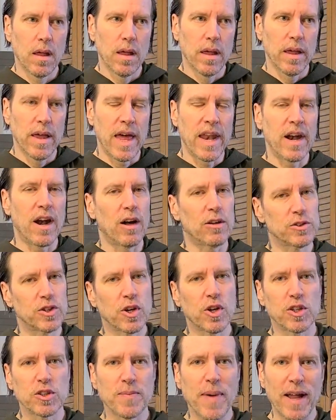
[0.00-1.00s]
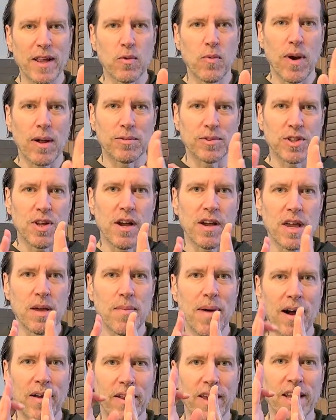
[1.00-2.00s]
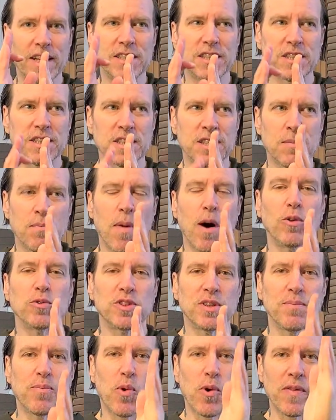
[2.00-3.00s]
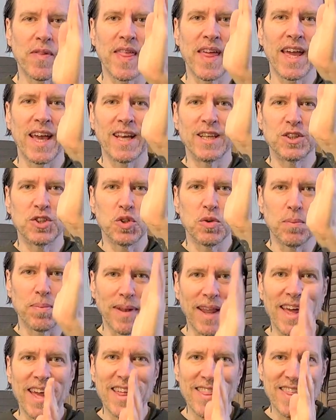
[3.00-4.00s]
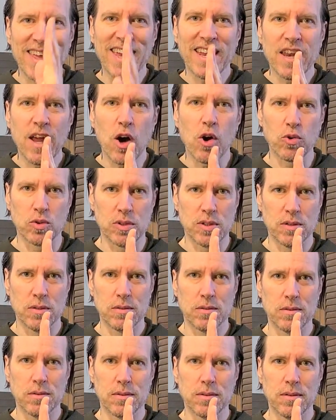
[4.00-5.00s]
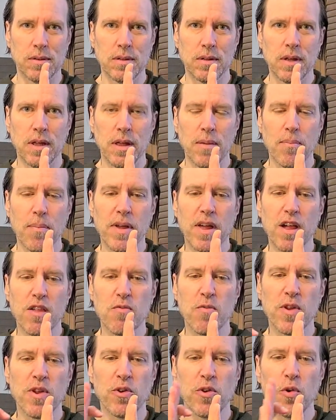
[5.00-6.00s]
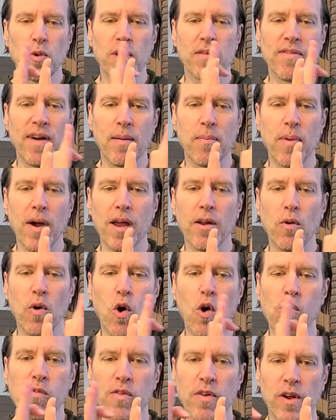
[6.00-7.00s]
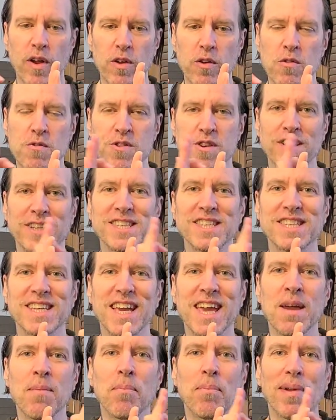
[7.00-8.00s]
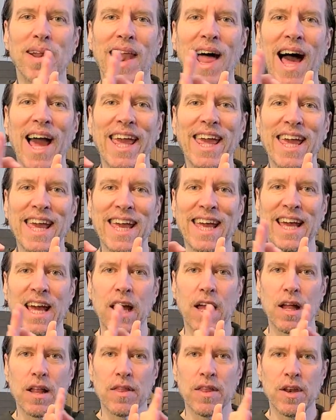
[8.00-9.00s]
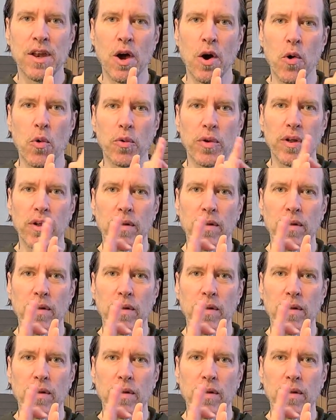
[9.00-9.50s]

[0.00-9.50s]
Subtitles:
And it also goes back to what I was talking about. It's the most important thing is to play the note. Because when you're doing vibrato over it, you're just implying the note.